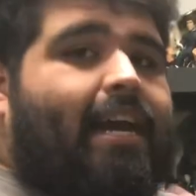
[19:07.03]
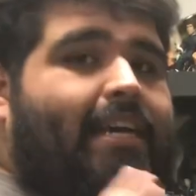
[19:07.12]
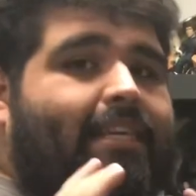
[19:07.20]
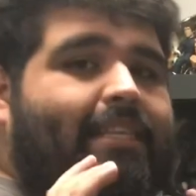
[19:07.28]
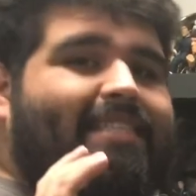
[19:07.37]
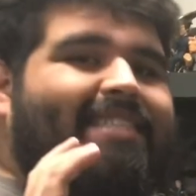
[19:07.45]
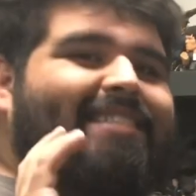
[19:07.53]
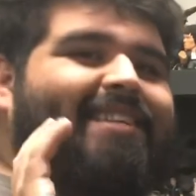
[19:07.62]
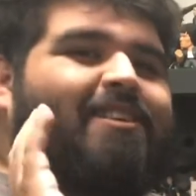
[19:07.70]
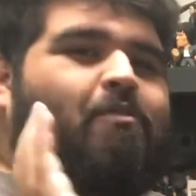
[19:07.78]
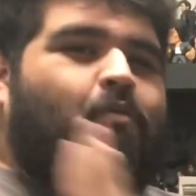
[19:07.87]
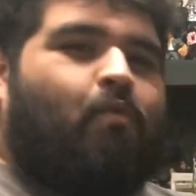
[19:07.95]
I think this is
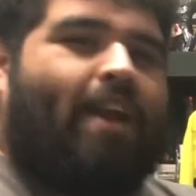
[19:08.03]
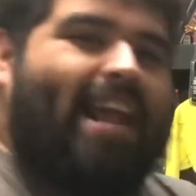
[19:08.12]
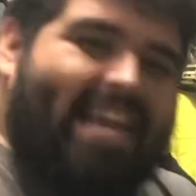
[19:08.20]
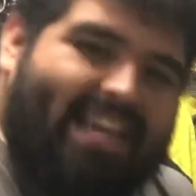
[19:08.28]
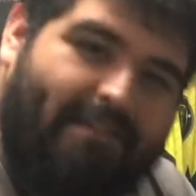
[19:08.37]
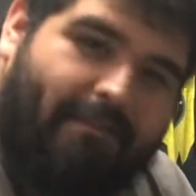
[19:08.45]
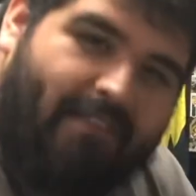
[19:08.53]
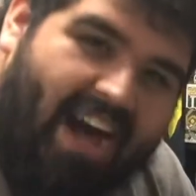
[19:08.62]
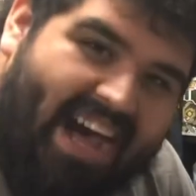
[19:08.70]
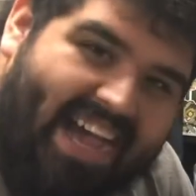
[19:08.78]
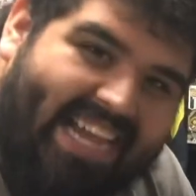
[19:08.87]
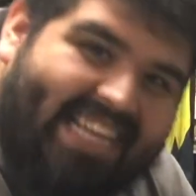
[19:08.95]
a great
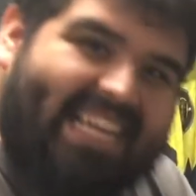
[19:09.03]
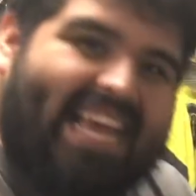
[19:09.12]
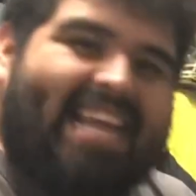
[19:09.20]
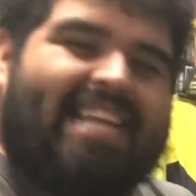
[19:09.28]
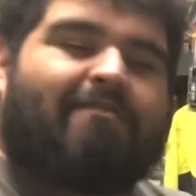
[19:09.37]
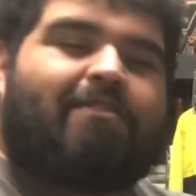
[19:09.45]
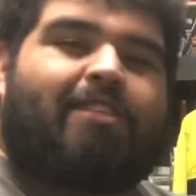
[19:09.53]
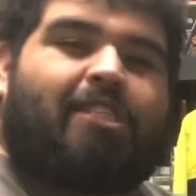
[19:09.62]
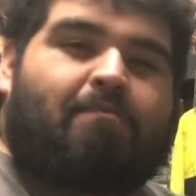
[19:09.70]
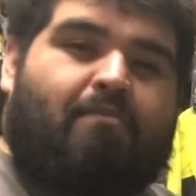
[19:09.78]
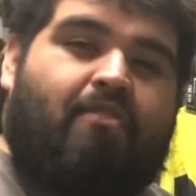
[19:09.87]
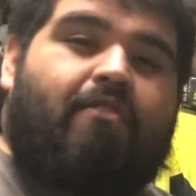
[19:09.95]
find and it was a
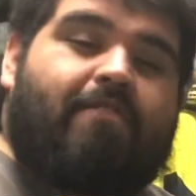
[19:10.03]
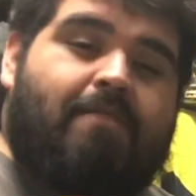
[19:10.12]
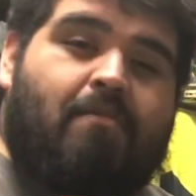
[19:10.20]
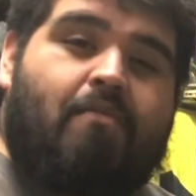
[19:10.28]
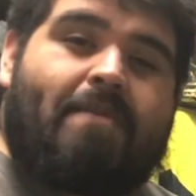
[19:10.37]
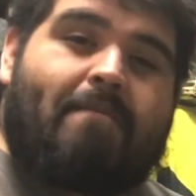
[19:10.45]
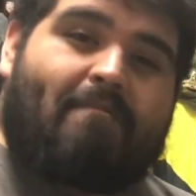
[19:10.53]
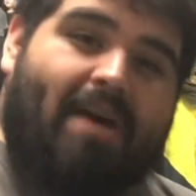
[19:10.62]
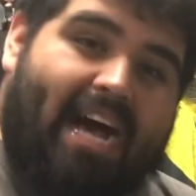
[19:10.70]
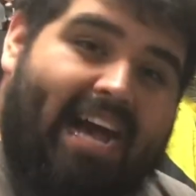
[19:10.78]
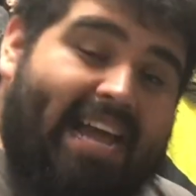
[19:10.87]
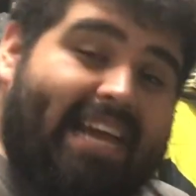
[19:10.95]
spur of the moment
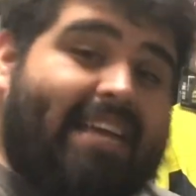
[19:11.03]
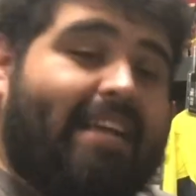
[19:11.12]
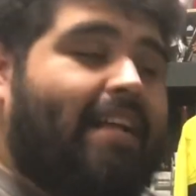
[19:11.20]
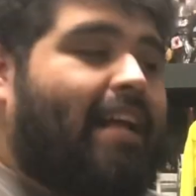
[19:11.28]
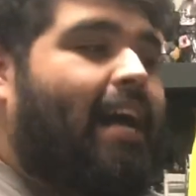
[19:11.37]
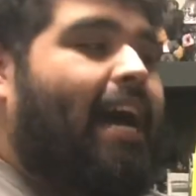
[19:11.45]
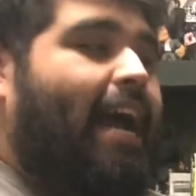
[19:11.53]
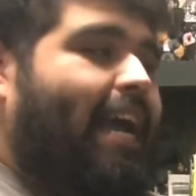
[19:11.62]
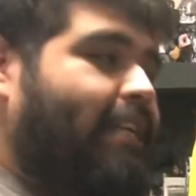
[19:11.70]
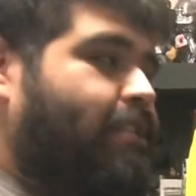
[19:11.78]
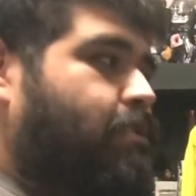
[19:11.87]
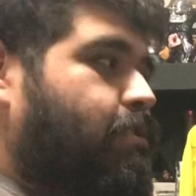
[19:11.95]
buy.
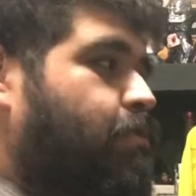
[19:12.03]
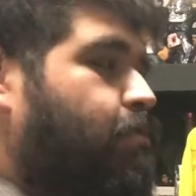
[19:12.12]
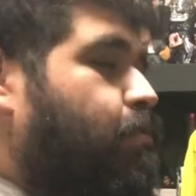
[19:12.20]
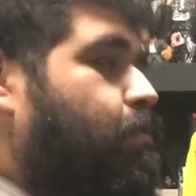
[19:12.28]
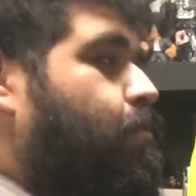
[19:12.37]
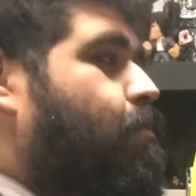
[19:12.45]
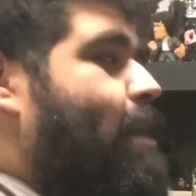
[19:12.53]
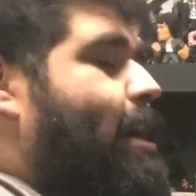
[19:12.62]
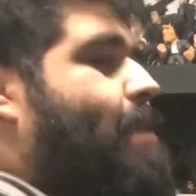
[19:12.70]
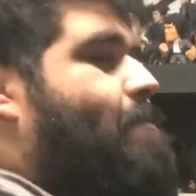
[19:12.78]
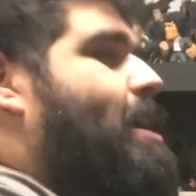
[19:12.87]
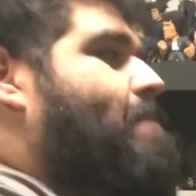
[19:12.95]
I do
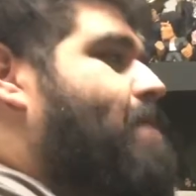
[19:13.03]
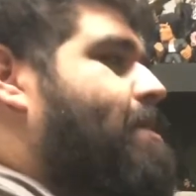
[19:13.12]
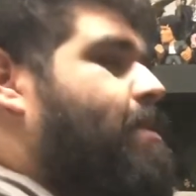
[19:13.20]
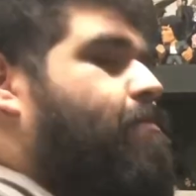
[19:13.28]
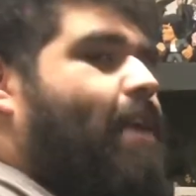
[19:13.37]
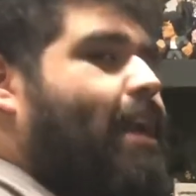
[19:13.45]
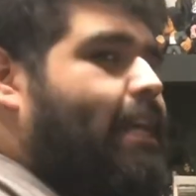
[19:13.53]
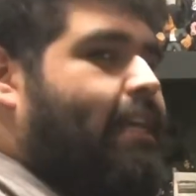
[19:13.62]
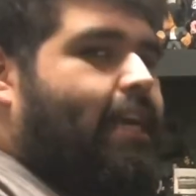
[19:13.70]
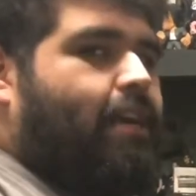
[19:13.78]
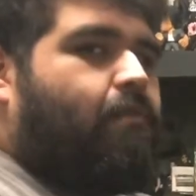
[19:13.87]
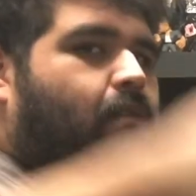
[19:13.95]
recommend maybe waiting
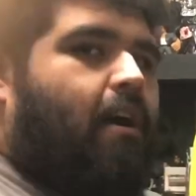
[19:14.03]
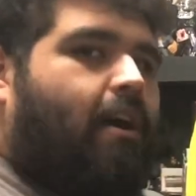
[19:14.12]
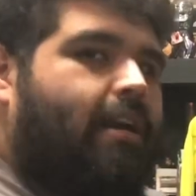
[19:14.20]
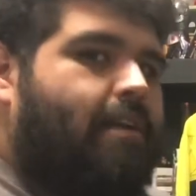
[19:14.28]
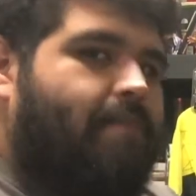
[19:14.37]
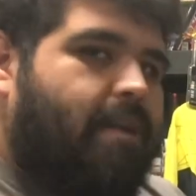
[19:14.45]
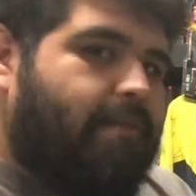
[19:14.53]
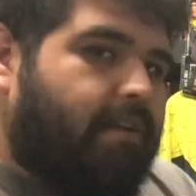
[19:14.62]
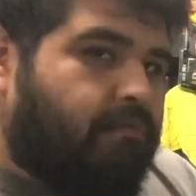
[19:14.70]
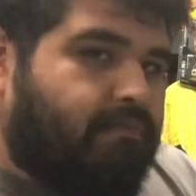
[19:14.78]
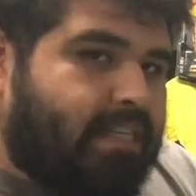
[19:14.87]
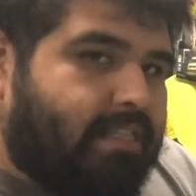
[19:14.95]
later on and maybe a
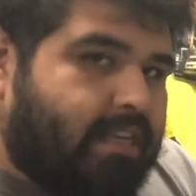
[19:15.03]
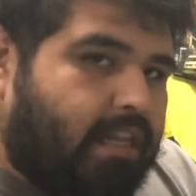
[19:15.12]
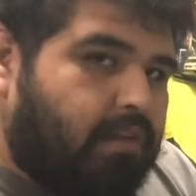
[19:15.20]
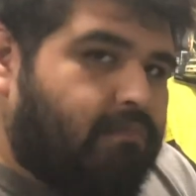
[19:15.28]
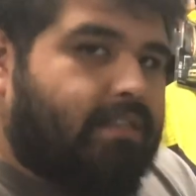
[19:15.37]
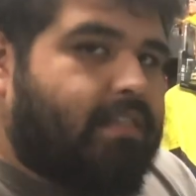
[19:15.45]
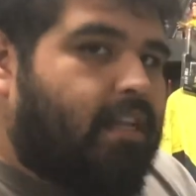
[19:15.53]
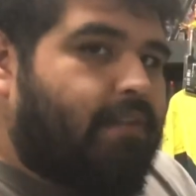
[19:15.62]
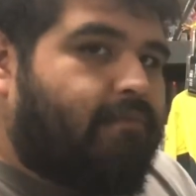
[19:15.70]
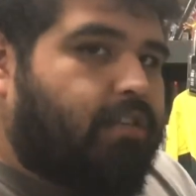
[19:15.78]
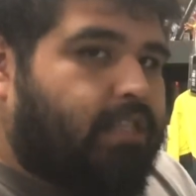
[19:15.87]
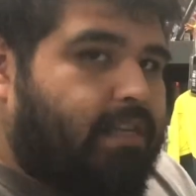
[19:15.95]
reseller will sell it
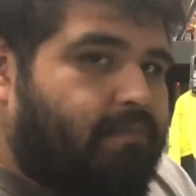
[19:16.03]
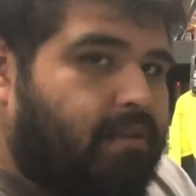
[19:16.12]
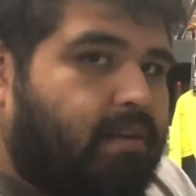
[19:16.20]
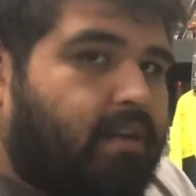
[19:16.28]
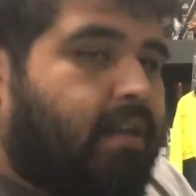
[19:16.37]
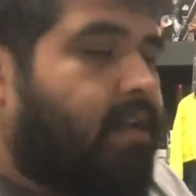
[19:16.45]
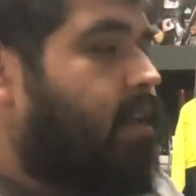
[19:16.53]
for cheaper.